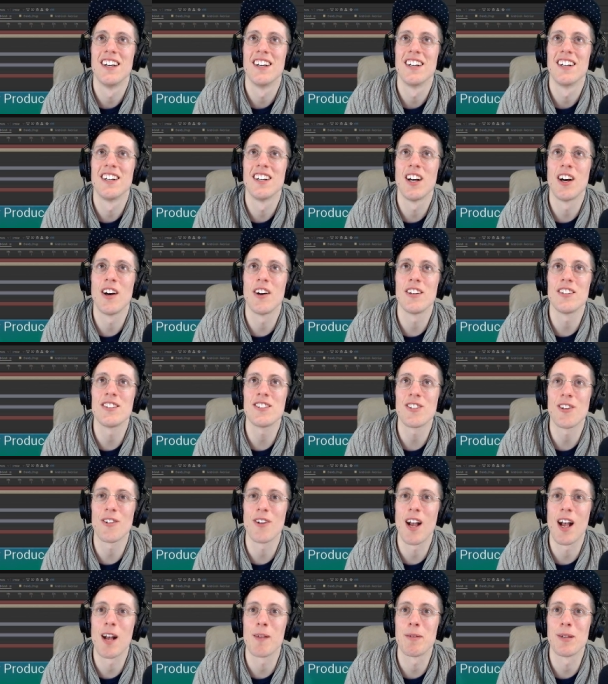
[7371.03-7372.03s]
Oh, he's so
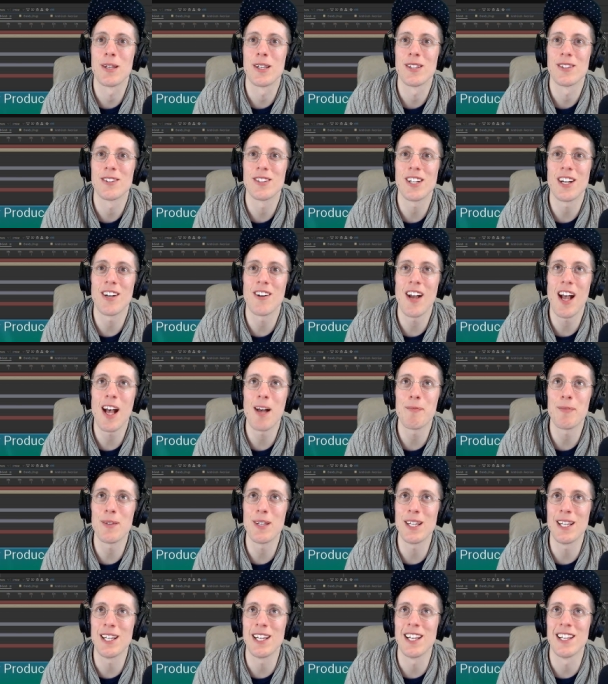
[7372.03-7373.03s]
happy. Look how happy
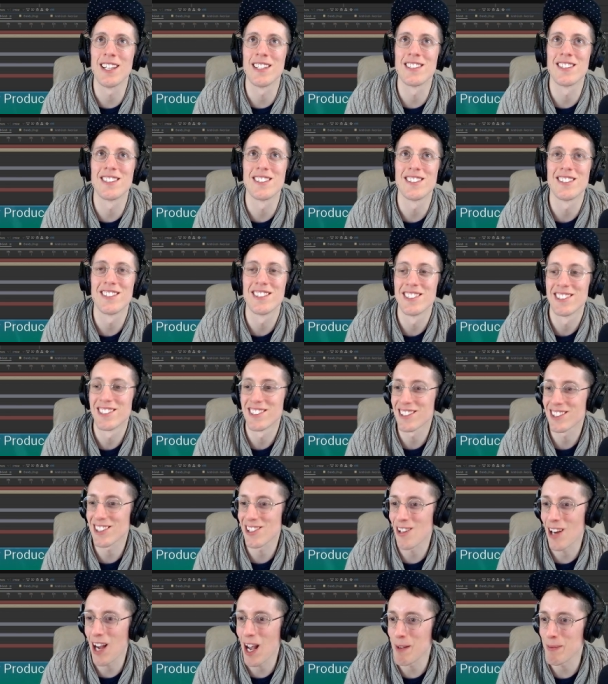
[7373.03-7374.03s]
he is.
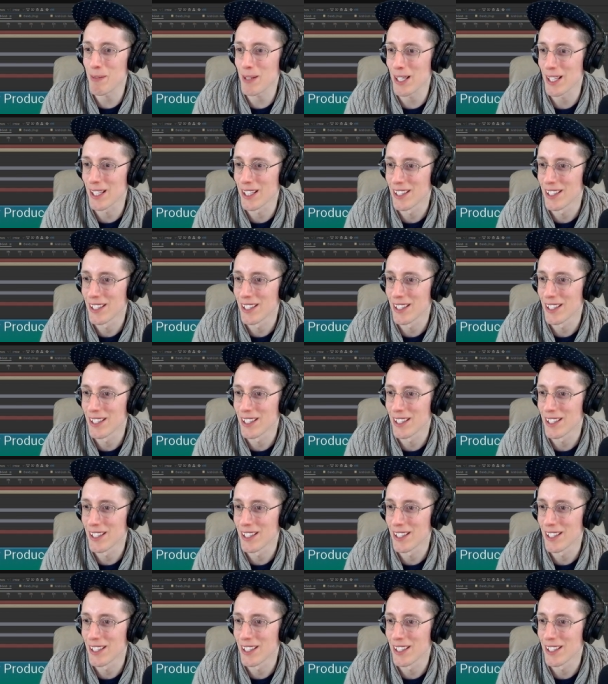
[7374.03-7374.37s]
So happy.